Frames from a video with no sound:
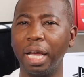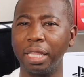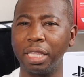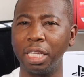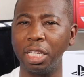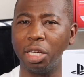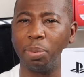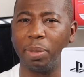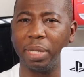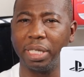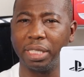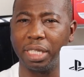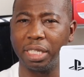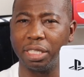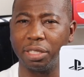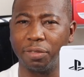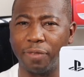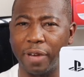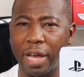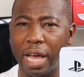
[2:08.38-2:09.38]
think the
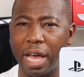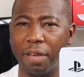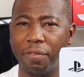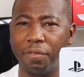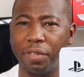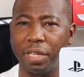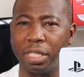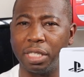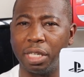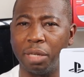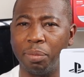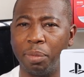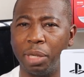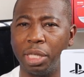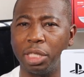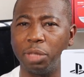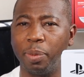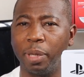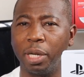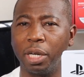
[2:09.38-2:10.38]
PlayStation 5 is a
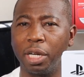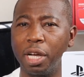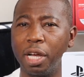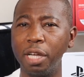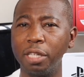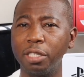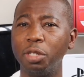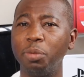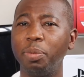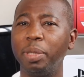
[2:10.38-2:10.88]
much better console,